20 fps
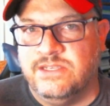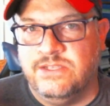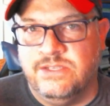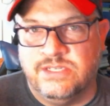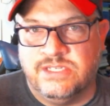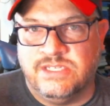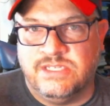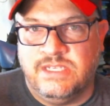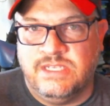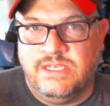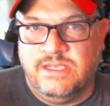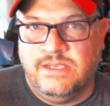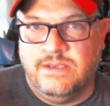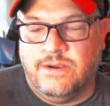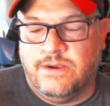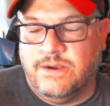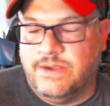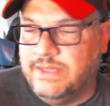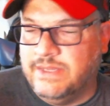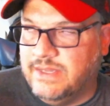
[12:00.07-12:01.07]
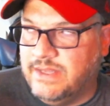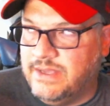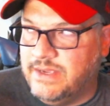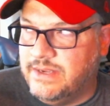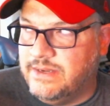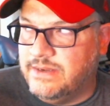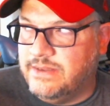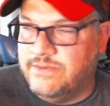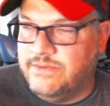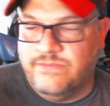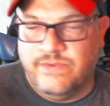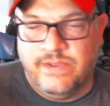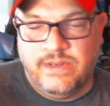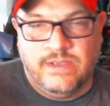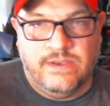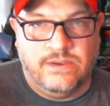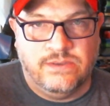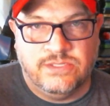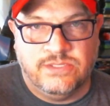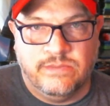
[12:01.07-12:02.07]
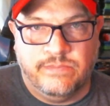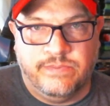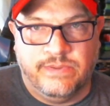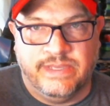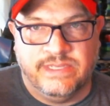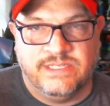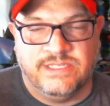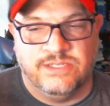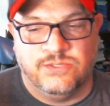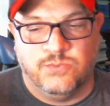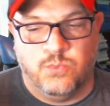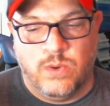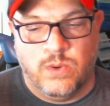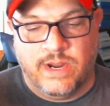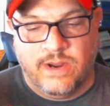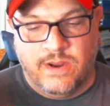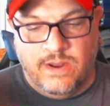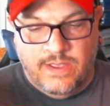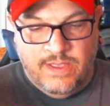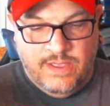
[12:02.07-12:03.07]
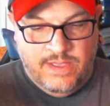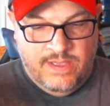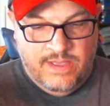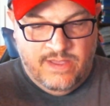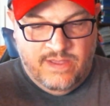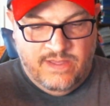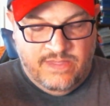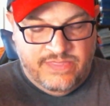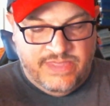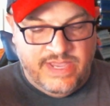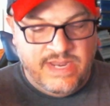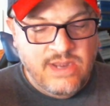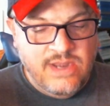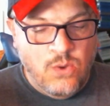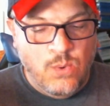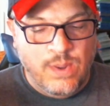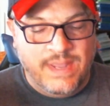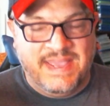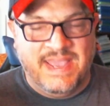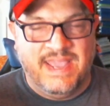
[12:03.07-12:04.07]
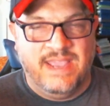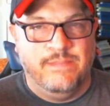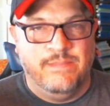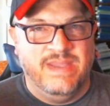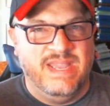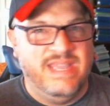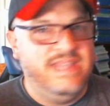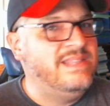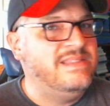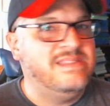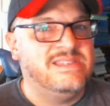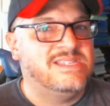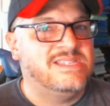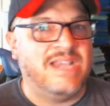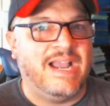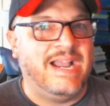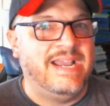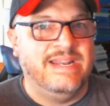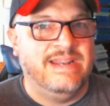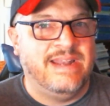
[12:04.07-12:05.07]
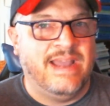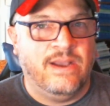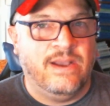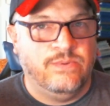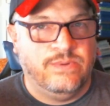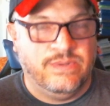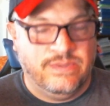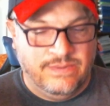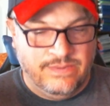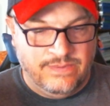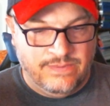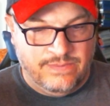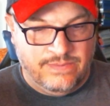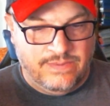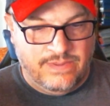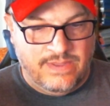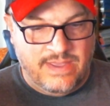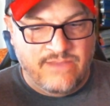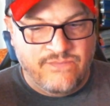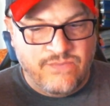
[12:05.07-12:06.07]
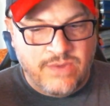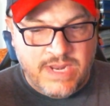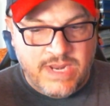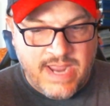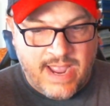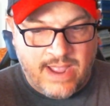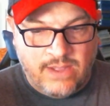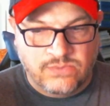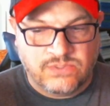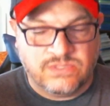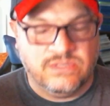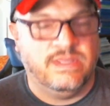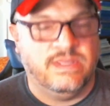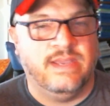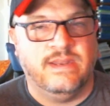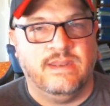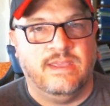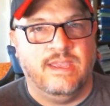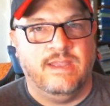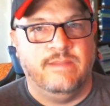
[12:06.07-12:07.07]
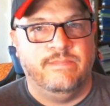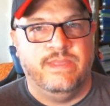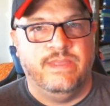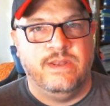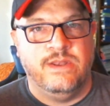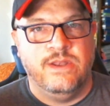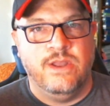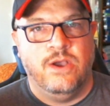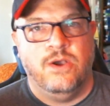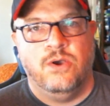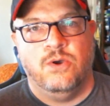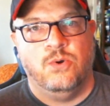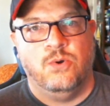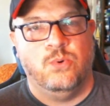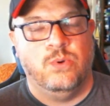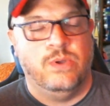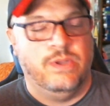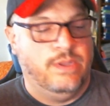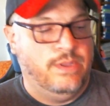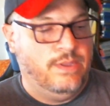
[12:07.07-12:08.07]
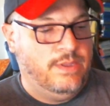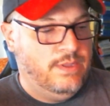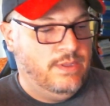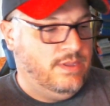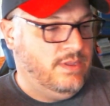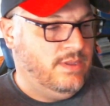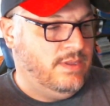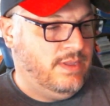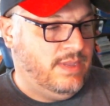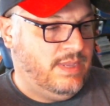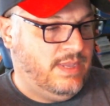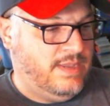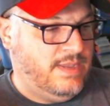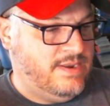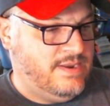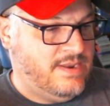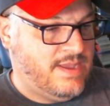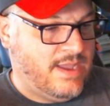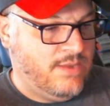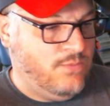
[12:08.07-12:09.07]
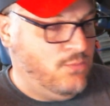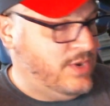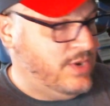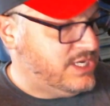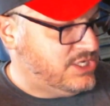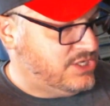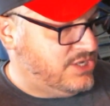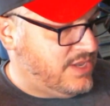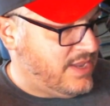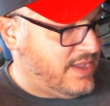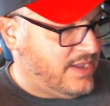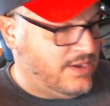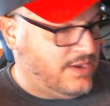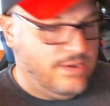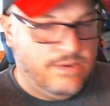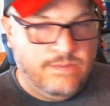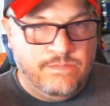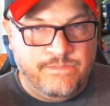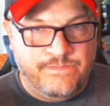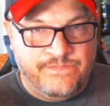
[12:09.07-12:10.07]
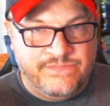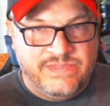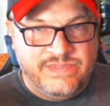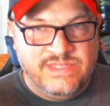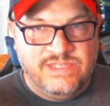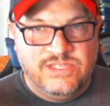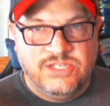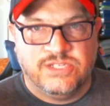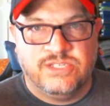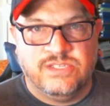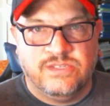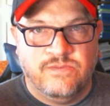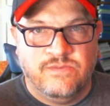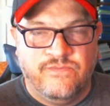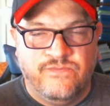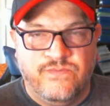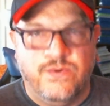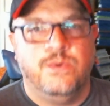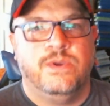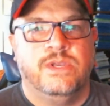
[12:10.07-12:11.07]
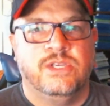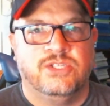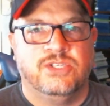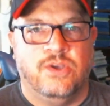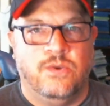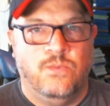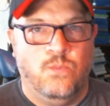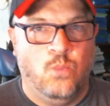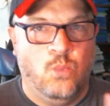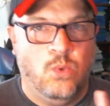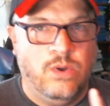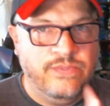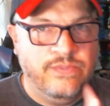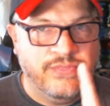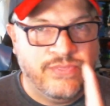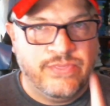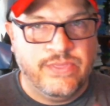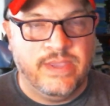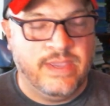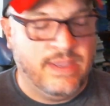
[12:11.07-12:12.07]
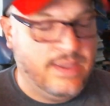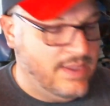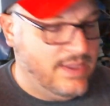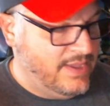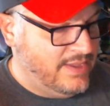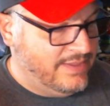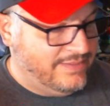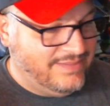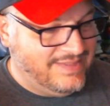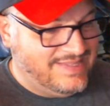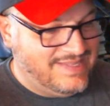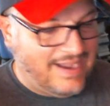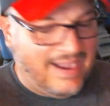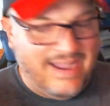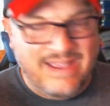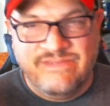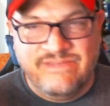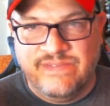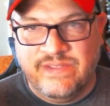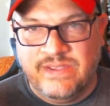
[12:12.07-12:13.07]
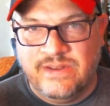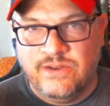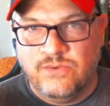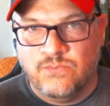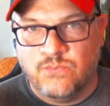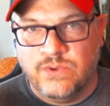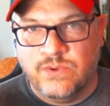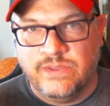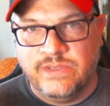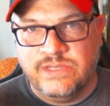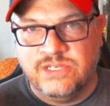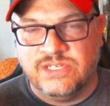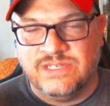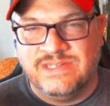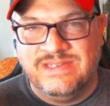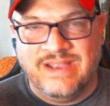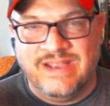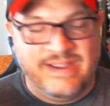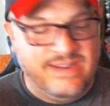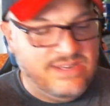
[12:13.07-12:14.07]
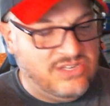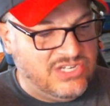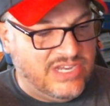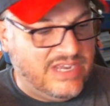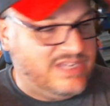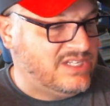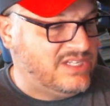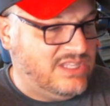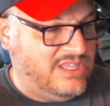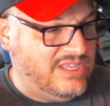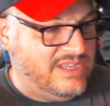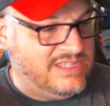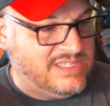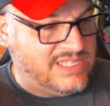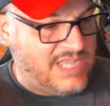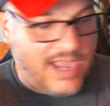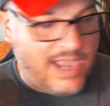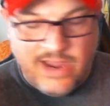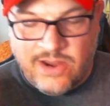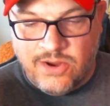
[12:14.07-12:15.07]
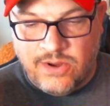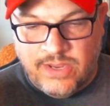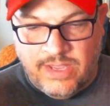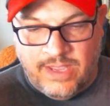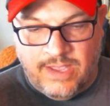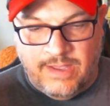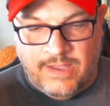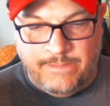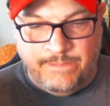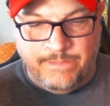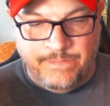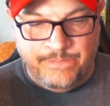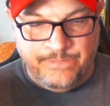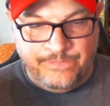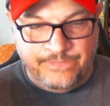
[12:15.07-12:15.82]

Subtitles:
you see online in videos and places where they know a game inside and out. Every ounce of that game they know. And I wish that I could just focus on one thing, dive in and really just digest the entire game